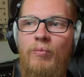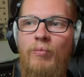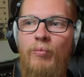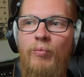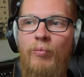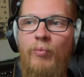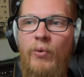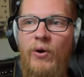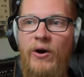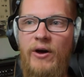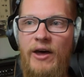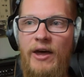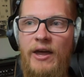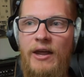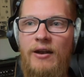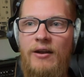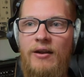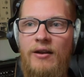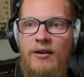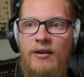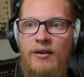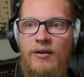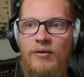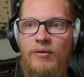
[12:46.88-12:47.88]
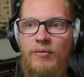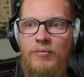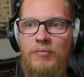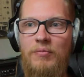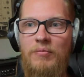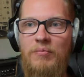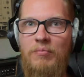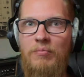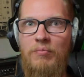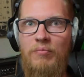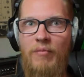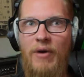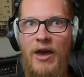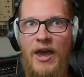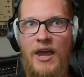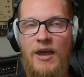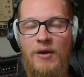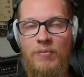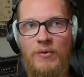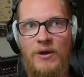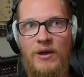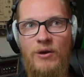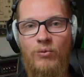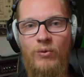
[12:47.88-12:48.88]
but
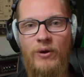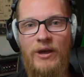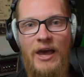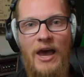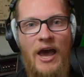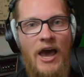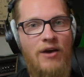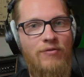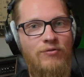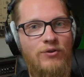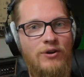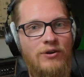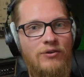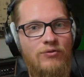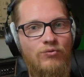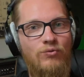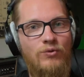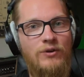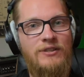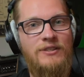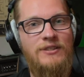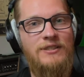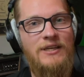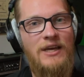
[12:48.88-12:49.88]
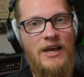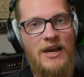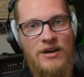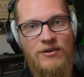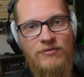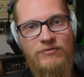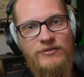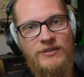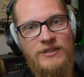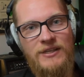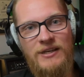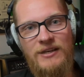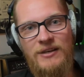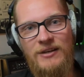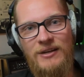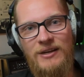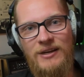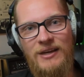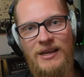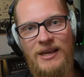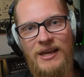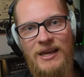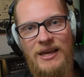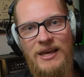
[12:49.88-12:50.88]
maybe we haven't received it
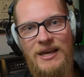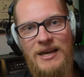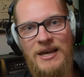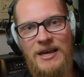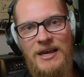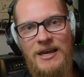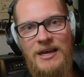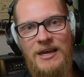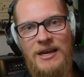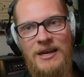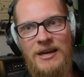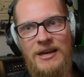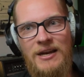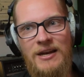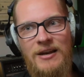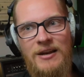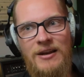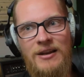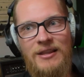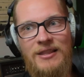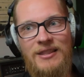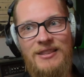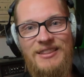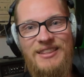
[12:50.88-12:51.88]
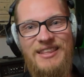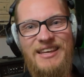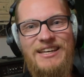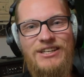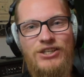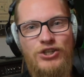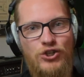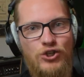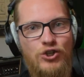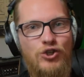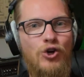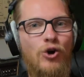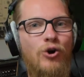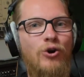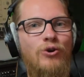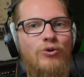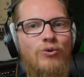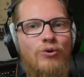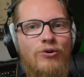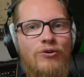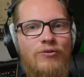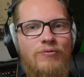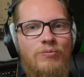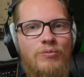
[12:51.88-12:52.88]
in this
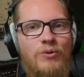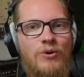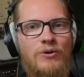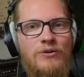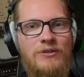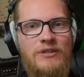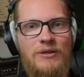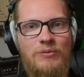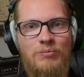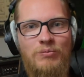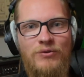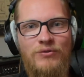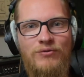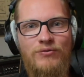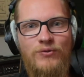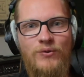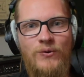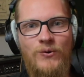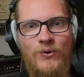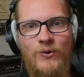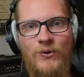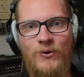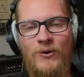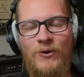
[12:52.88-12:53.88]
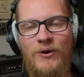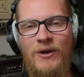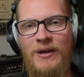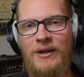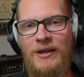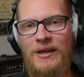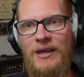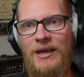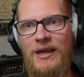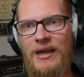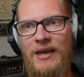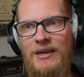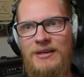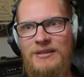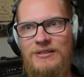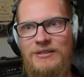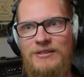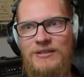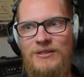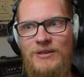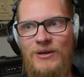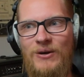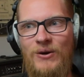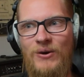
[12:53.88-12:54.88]
genre of music before.
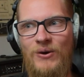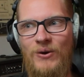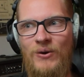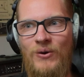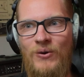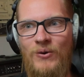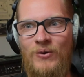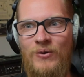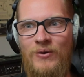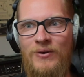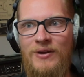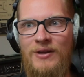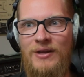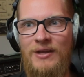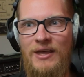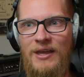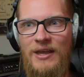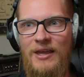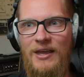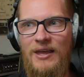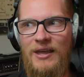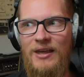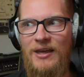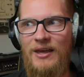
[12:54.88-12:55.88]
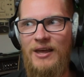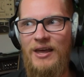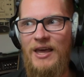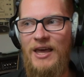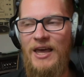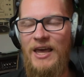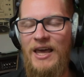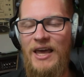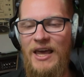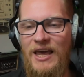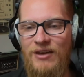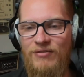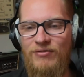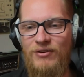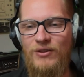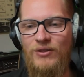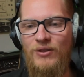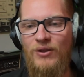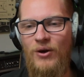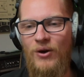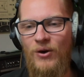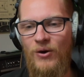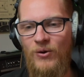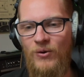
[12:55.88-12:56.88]
So even
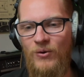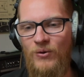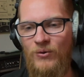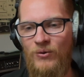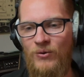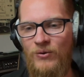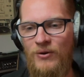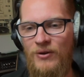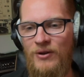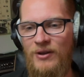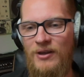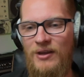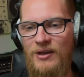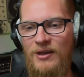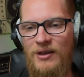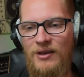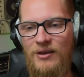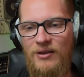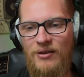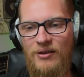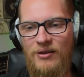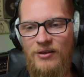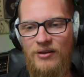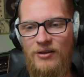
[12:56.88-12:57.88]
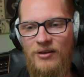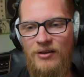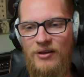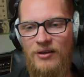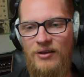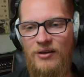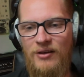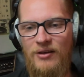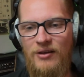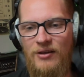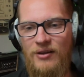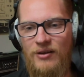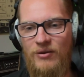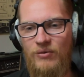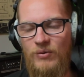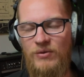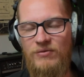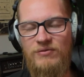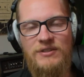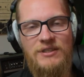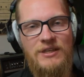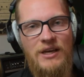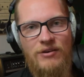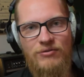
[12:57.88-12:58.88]
though
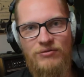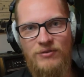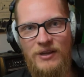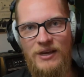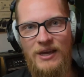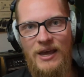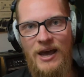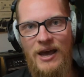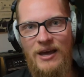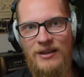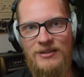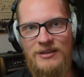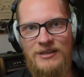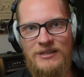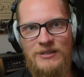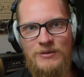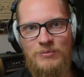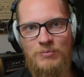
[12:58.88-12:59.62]
we've definitely had this